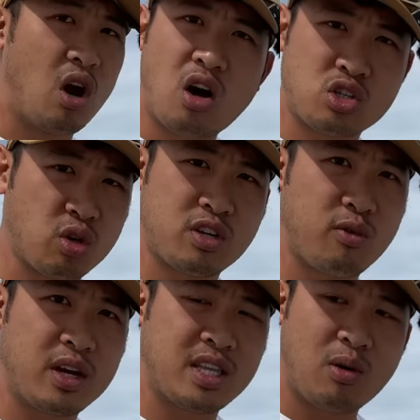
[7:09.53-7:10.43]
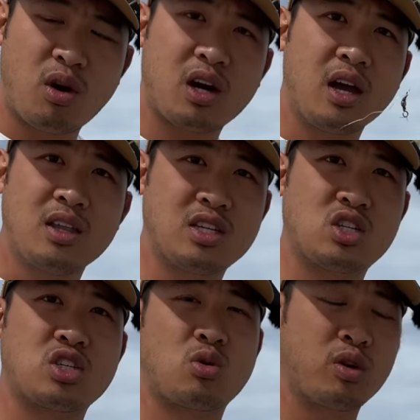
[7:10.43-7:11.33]
all sorts of rigs that work. This is
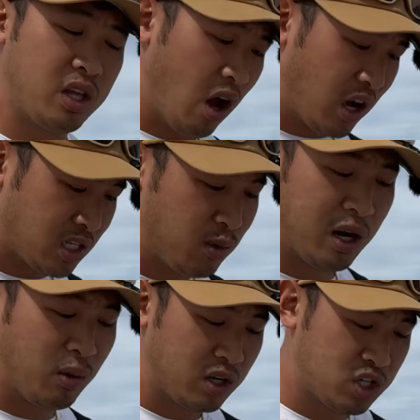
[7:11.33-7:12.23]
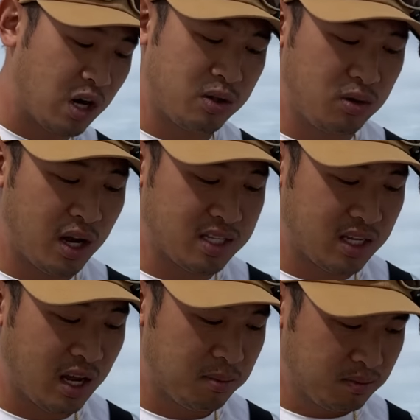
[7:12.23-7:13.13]
just a really awesome one I wanted to share with you guys
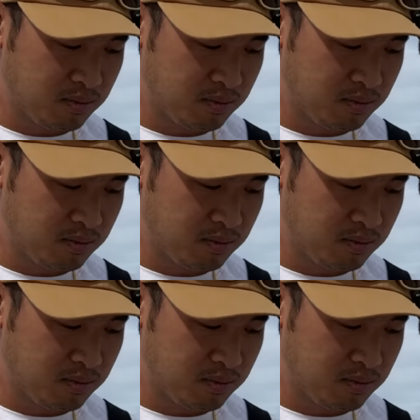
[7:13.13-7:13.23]
today.